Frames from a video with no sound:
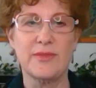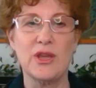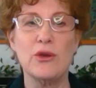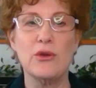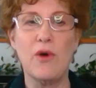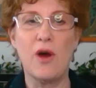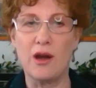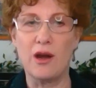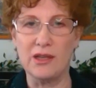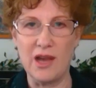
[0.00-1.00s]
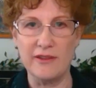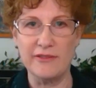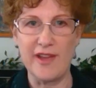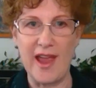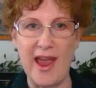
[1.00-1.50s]
you are
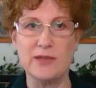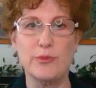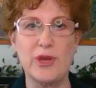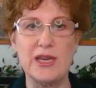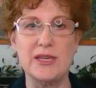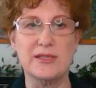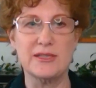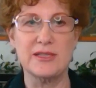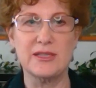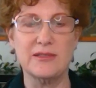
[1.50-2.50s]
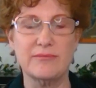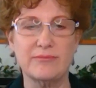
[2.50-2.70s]
love and peace.